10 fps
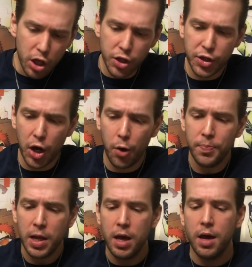
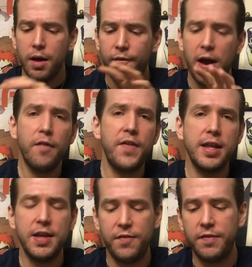So, Final
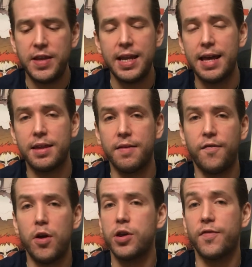Fantasy XV, as
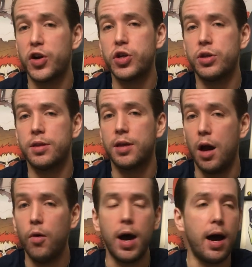far as versions
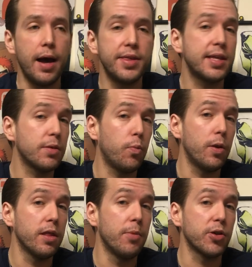go, this is
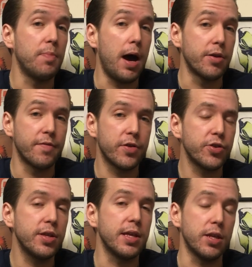one of the most modern
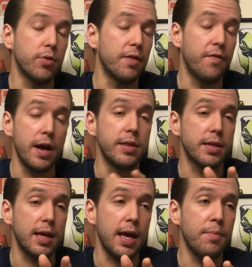versions, and you can find this
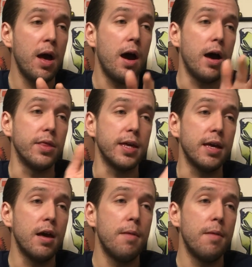game on the